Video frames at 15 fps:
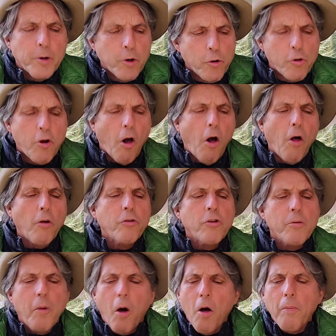who calls
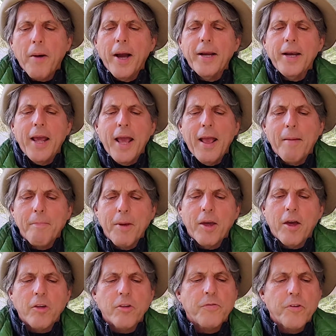them all by name
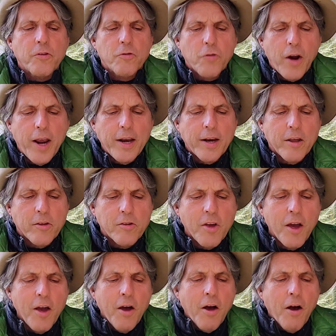because of his greatness,
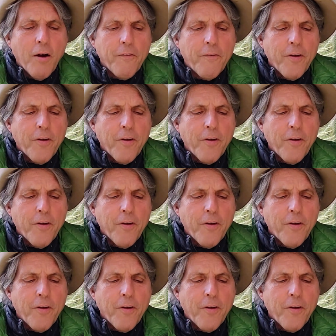of